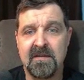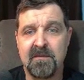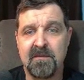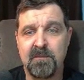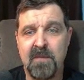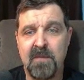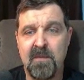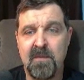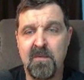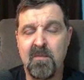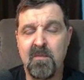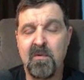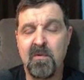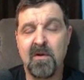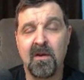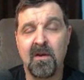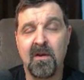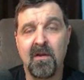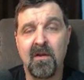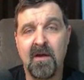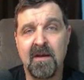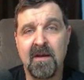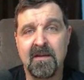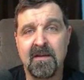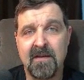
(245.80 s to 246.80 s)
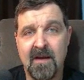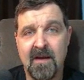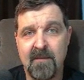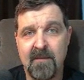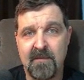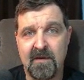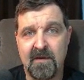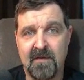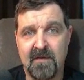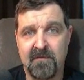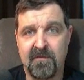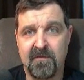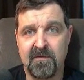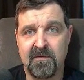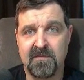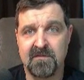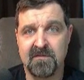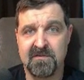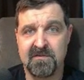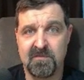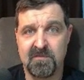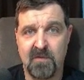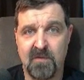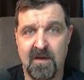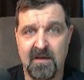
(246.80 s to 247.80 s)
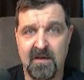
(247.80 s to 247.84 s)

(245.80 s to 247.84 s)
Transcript: people put a lot of time and effort and sweat